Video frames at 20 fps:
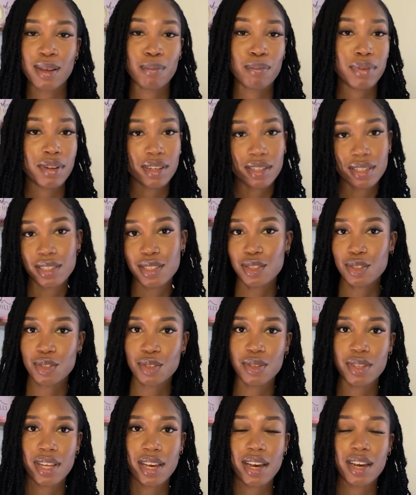please
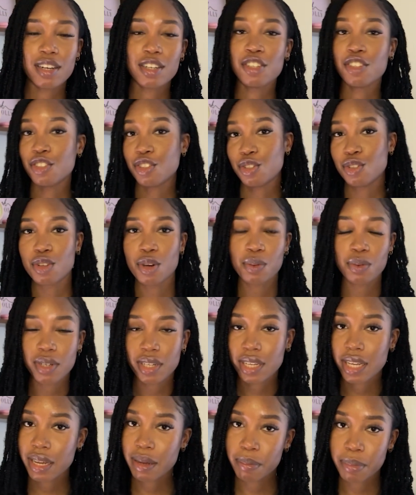do that, because you don't want to
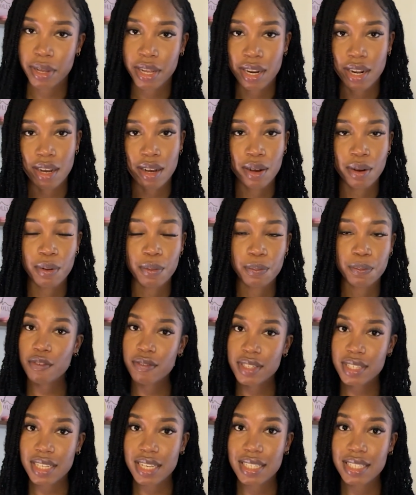get burnt out.
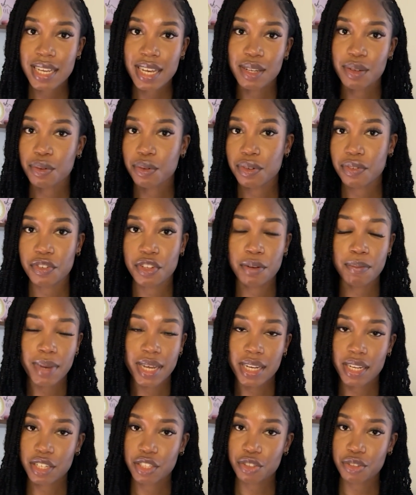Obviously attend all of your
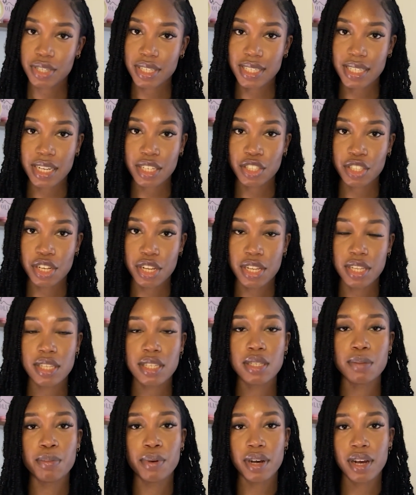mandatory
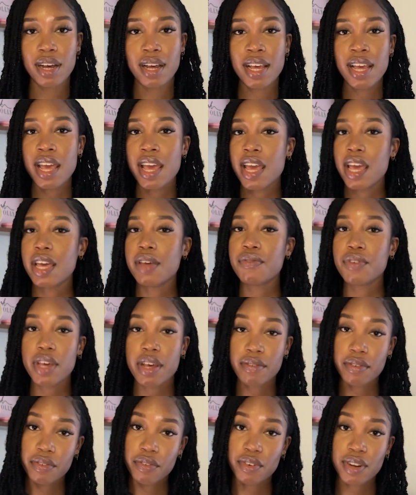sessions, but if you
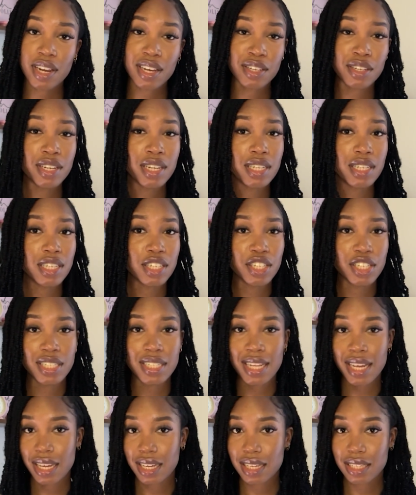ever feel like you need to just
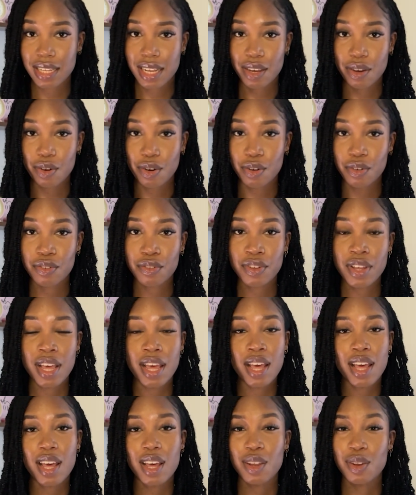take a day off
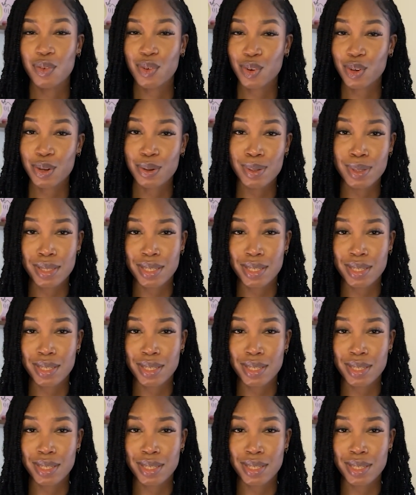and not go